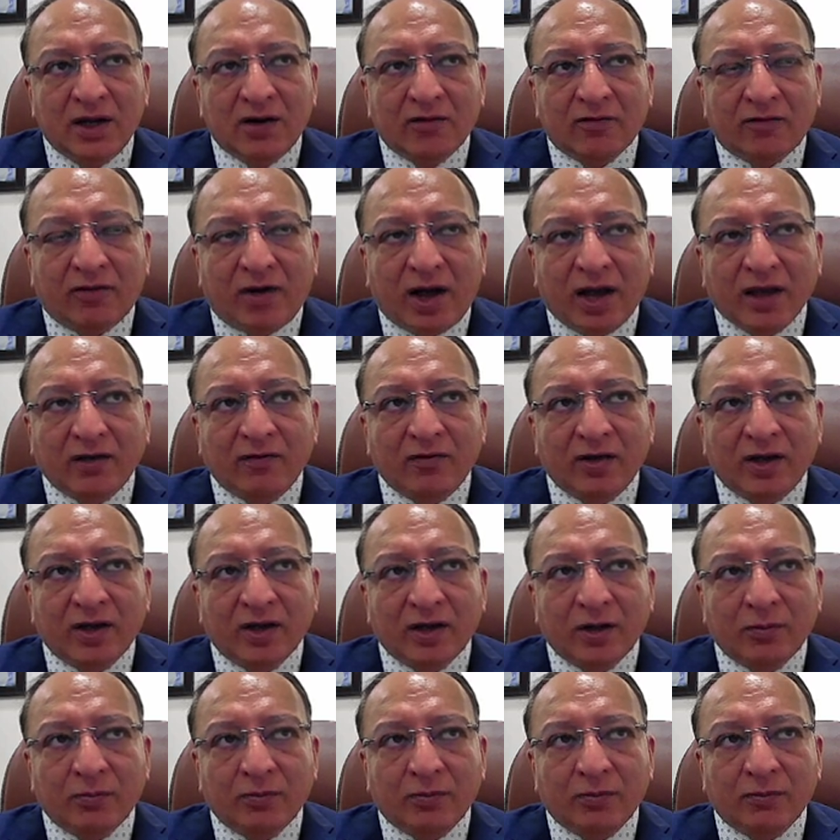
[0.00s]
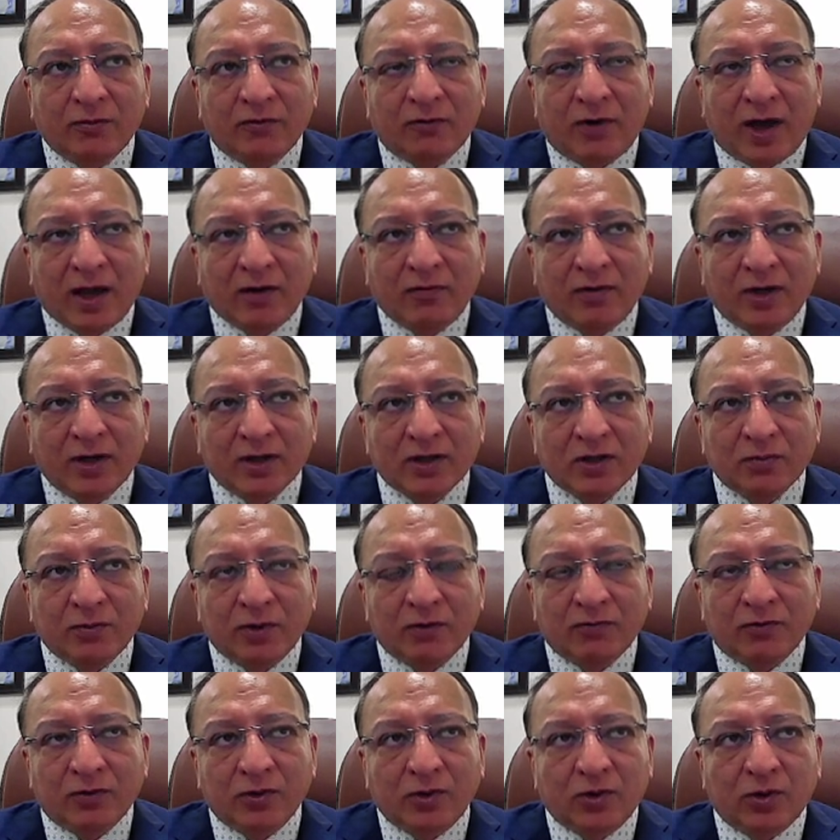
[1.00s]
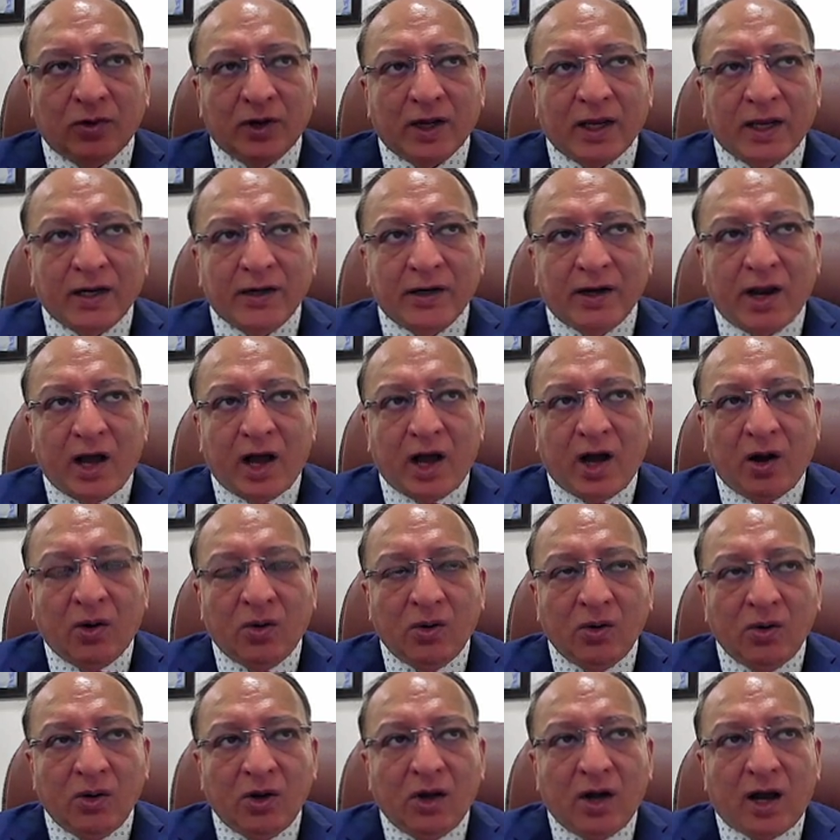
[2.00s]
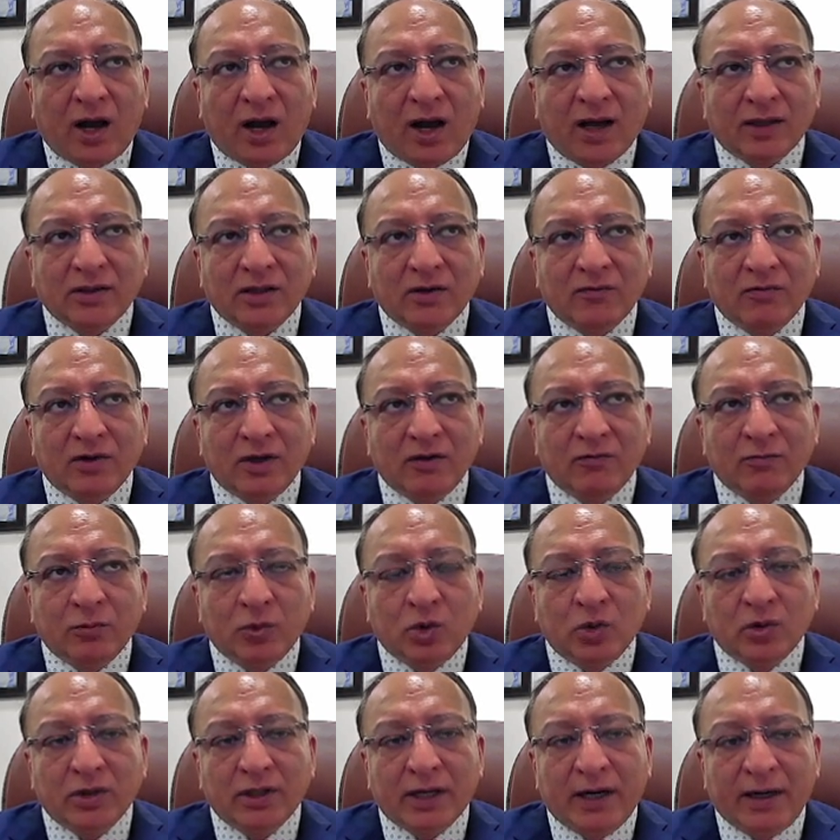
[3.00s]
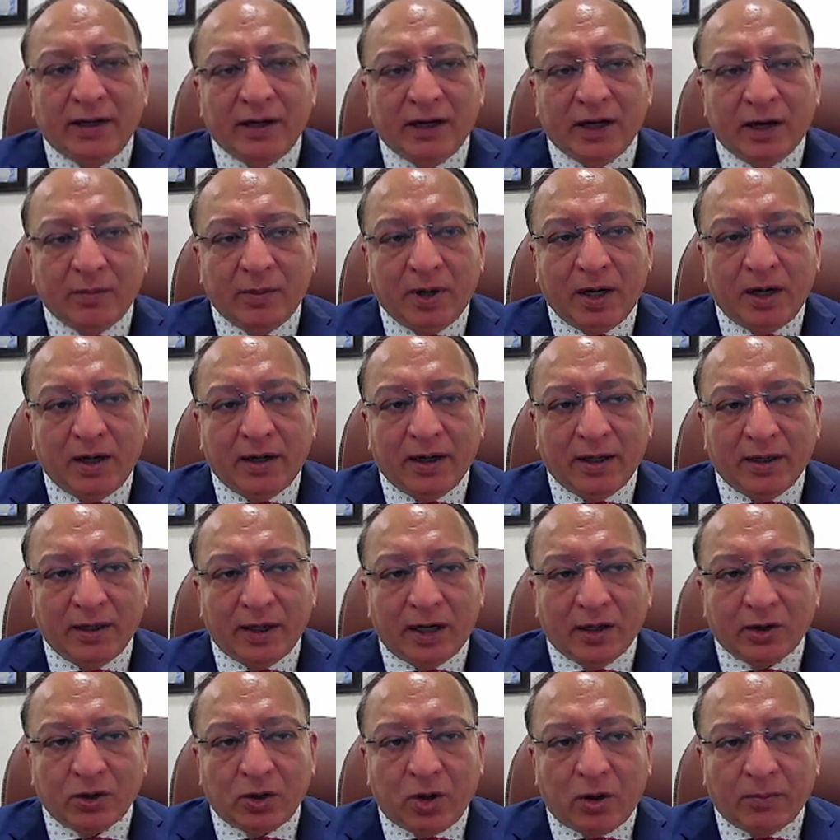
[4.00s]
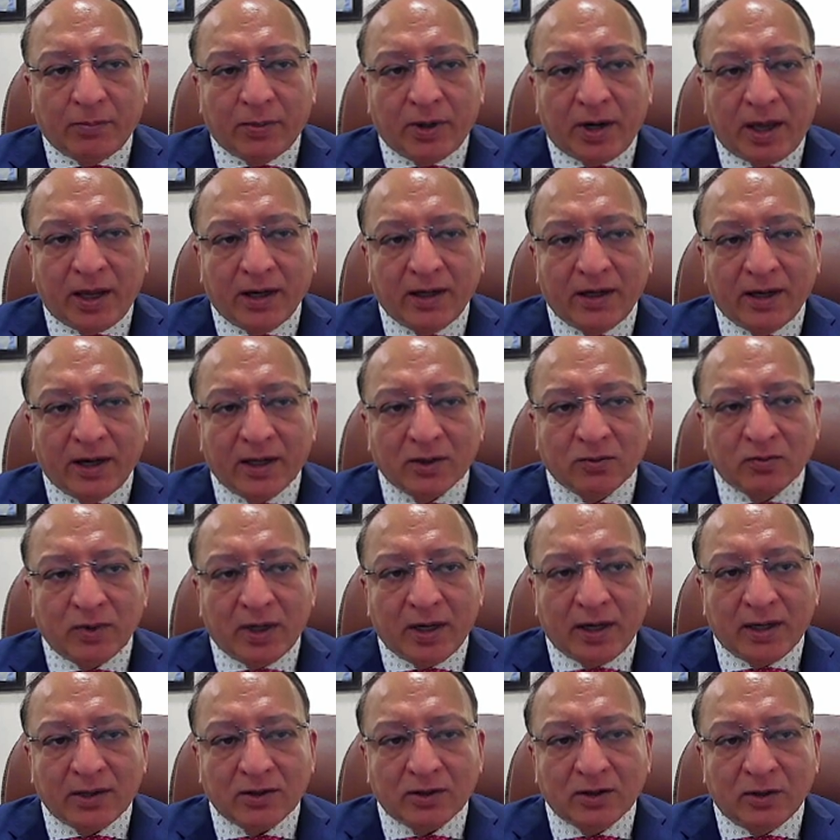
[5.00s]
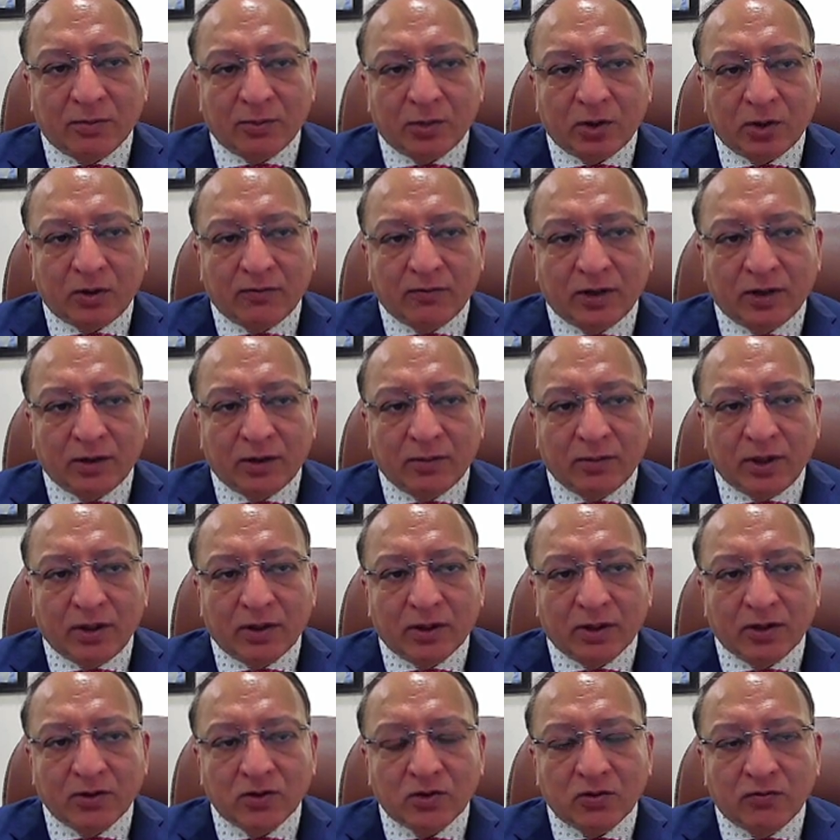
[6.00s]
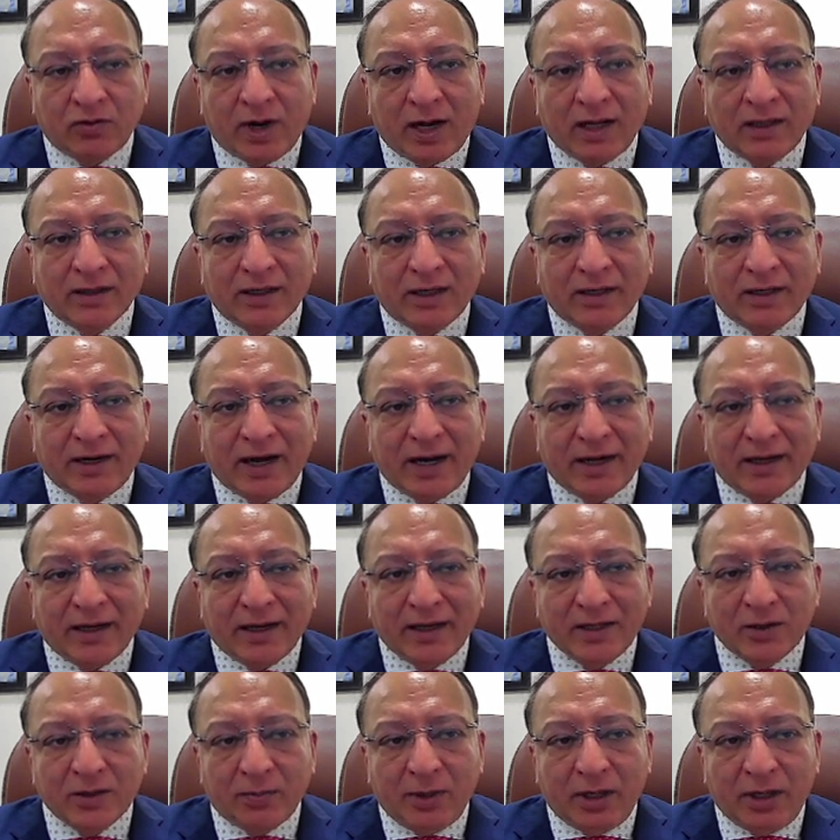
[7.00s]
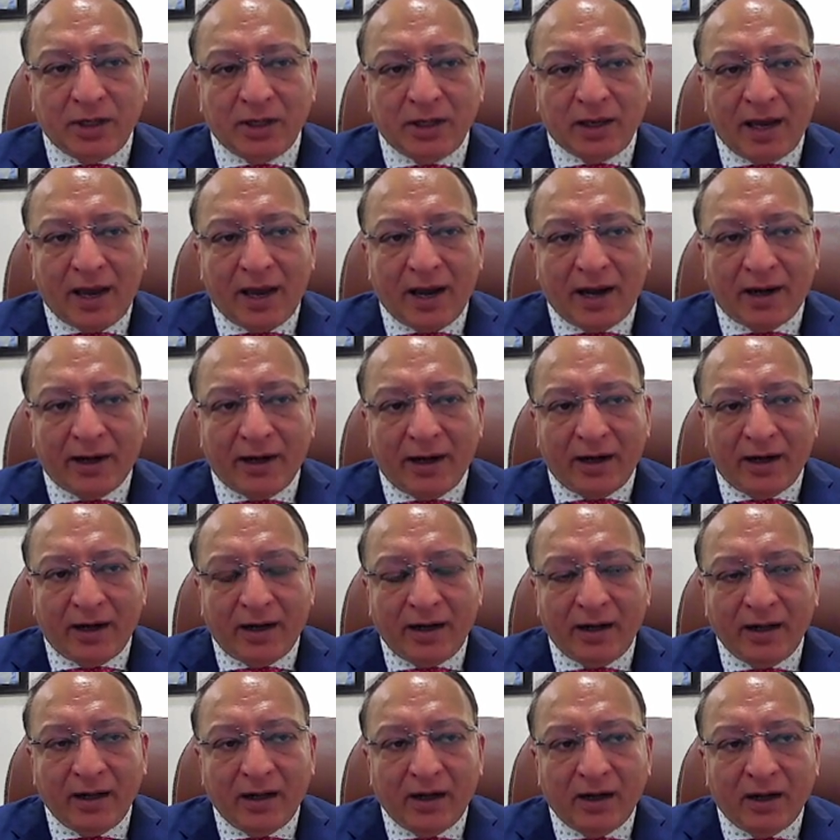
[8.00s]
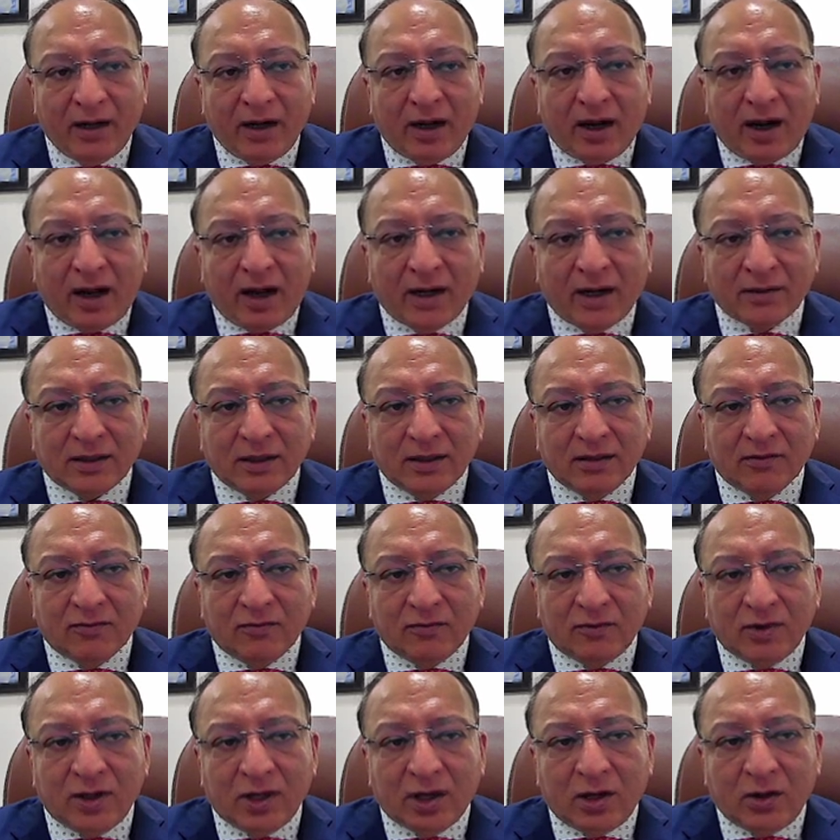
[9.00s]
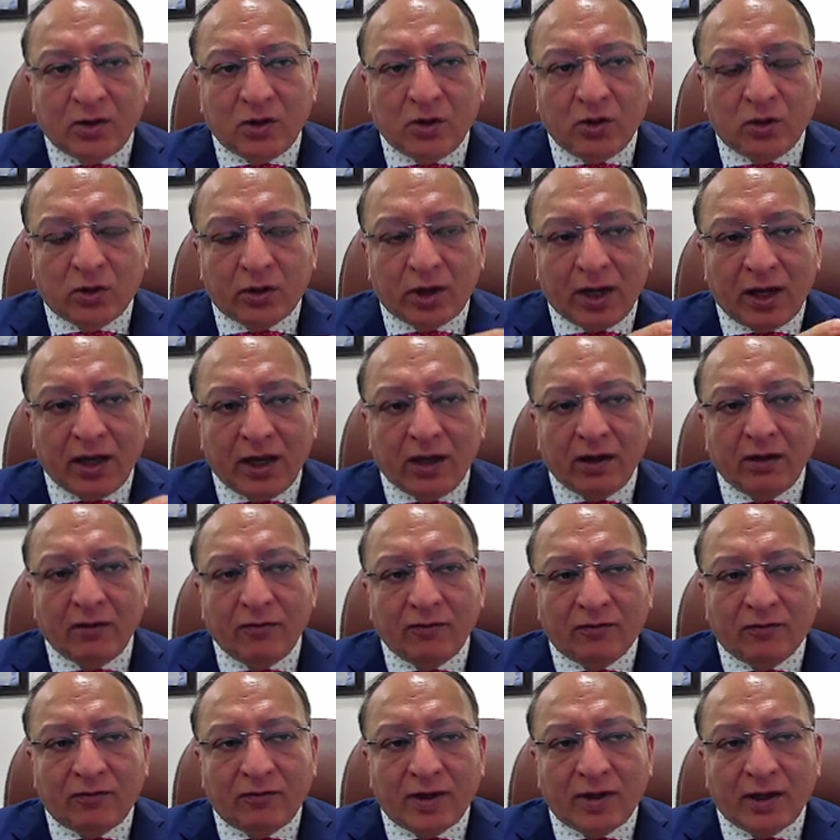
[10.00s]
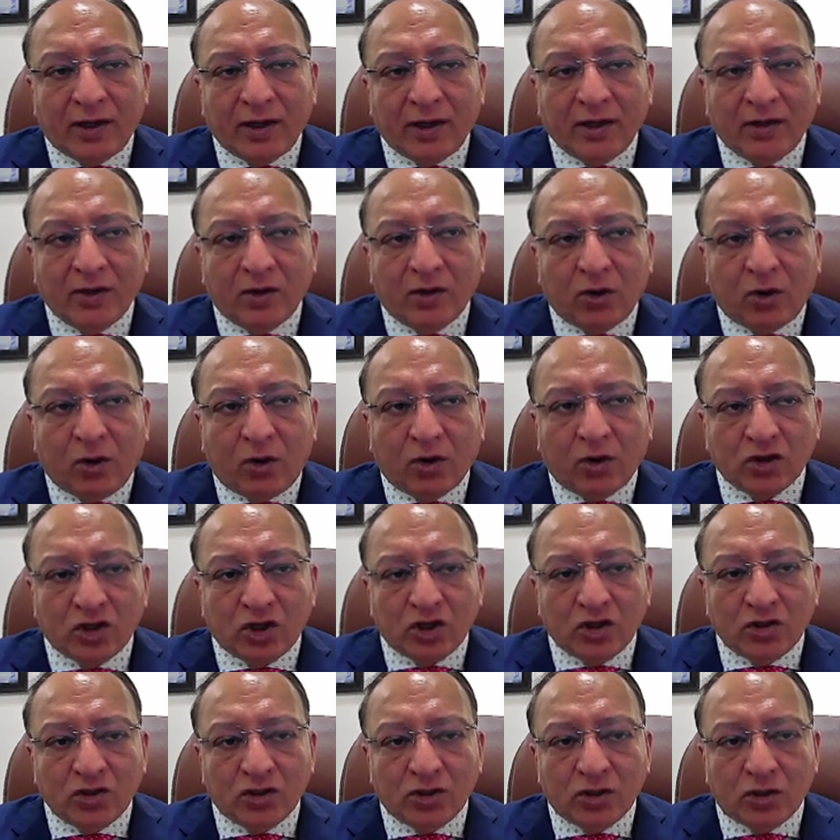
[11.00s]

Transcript: 5 years before and now, I think we more than doubled in our top line as well as the profitability. So while the debt is being added, I think we are looking very cautiously